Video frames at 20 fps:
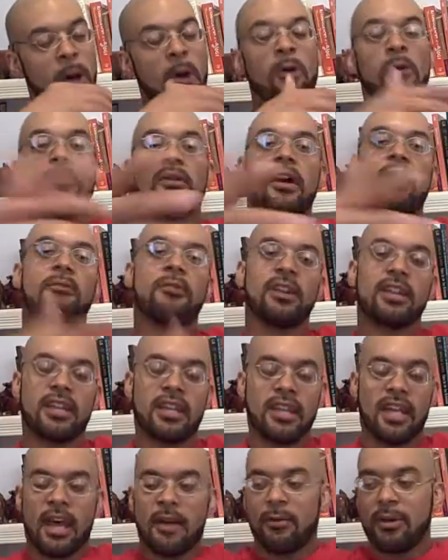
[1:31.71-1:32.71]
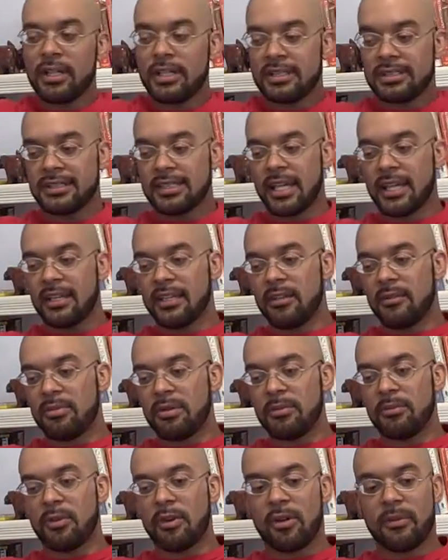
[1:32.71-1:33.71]
Oh, I wanted to say a little
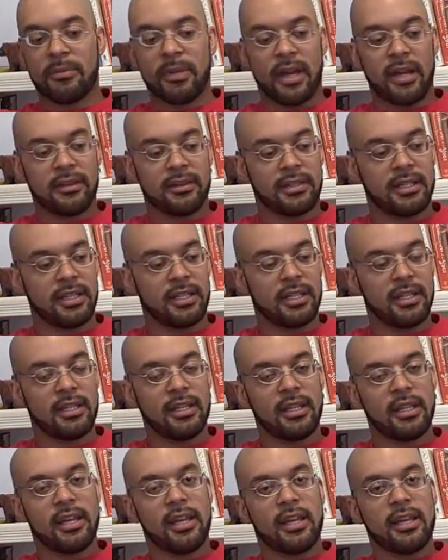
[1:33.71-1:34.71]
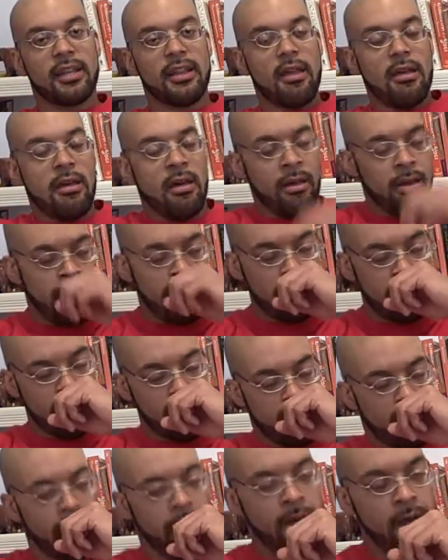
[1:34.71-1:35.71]
bit more about the.
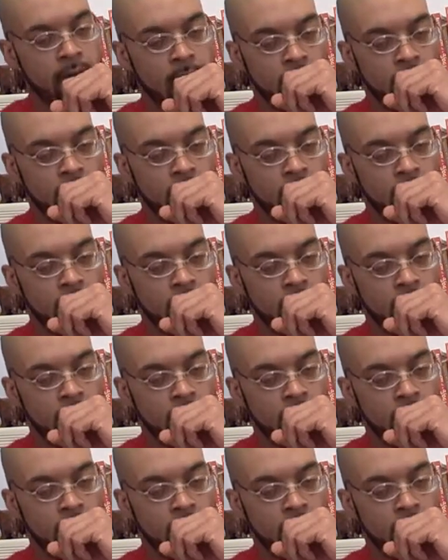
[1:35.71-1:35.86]
I